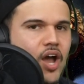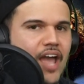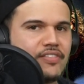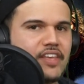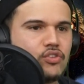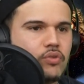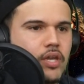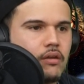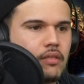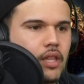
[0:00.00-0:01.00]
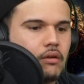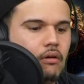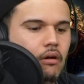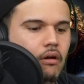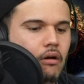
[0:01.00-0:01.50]
and then you hear
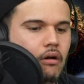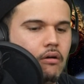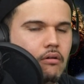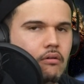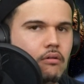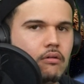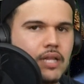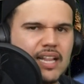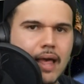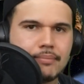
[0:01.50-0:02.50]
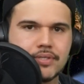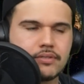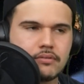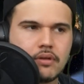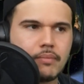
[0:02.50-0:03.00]
the claps.